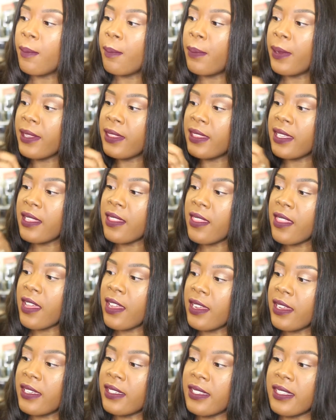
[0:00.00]
But then
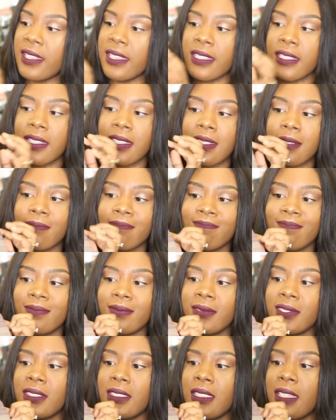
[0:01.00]
there is this,
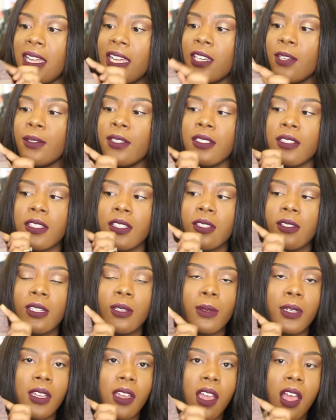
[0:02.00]
I don't
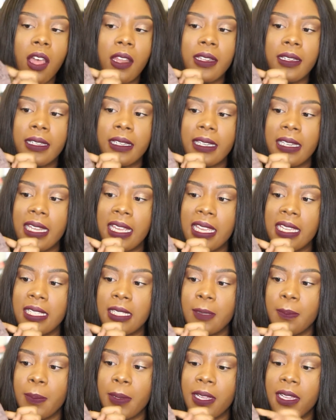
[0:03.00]
necessarily want to call it
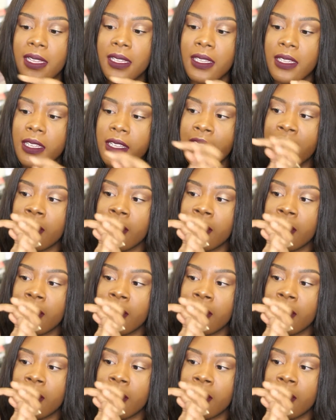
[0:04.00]
lace, but